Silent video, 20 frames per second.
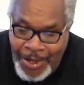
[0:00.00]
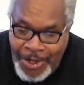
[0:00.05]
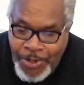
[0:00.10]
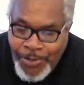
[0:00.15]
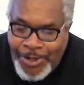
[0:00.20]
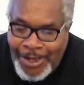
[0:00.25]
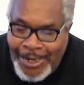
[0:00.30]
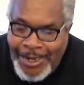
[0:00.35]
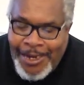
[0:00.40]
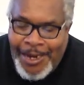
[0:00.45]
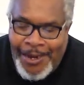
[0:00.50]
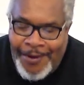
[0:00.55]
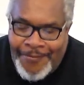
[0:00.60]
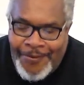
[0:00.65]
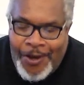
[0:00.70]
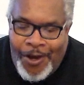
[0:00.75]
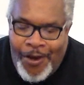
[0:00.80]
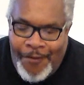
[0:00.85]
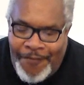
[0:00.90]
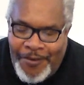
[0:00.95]
You can't
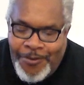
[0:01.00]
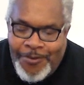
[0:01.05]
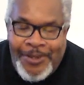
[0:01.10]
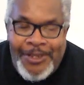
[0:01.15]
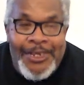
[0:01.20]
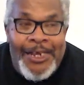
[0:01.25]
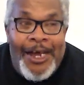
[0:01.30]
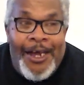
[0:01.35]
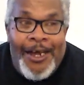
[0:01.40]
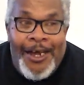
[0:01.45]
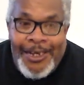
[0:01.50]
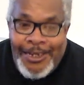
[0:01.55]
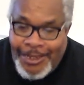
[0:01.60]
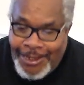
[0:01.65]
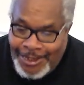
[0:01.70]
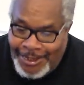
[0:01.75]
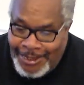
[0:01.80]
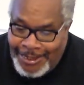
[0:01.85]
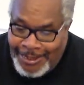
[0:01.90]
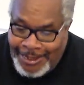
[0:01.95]
have coffee with
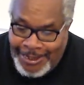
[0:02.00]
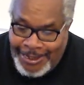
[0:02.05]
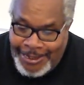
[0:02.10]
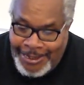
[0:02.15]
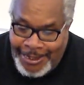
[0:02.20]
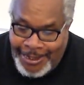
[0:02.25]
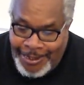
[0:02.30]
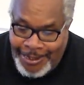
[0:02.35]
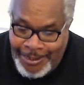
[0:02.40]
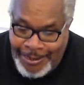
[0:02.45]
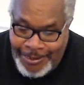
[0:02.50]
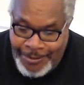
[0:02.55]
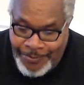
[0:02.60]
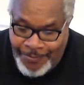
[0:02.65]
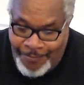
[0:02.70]
God looking like that.